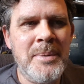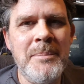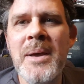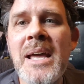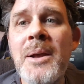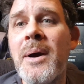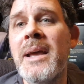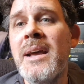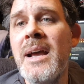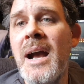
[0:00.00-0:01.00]
But
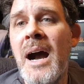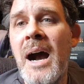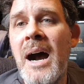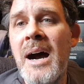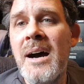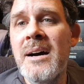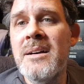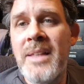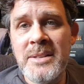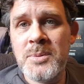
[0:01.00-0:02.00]
anyway,
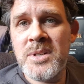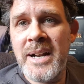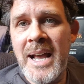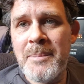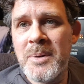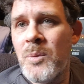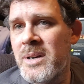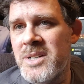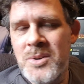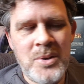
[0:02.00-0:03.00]
that's what's going to happen.
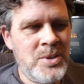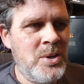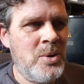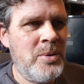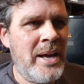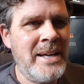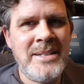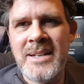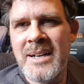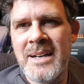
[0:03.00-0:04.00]
Wanted you all to know
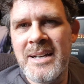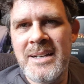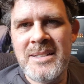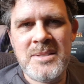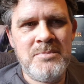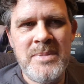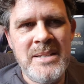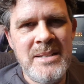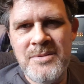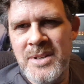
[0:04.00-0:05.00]
that,
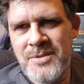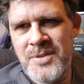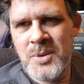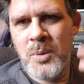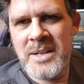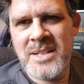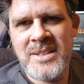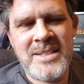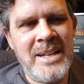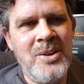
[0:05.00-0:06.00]
even if you're watching
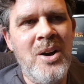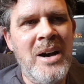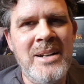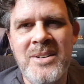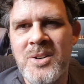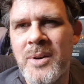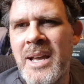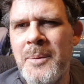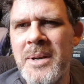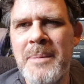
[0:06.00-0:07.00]
this later on and you're going,
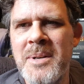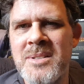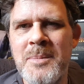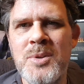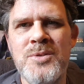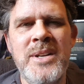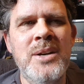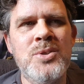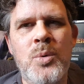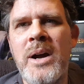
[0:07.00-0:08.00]
hey, what happened to some of those
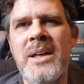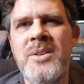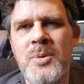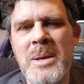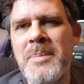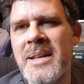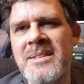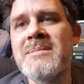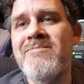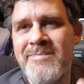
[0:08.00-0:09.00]
videos, or why they're
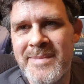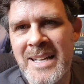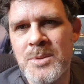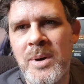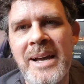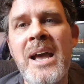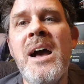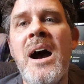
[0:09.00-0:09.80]
repeats? That's why.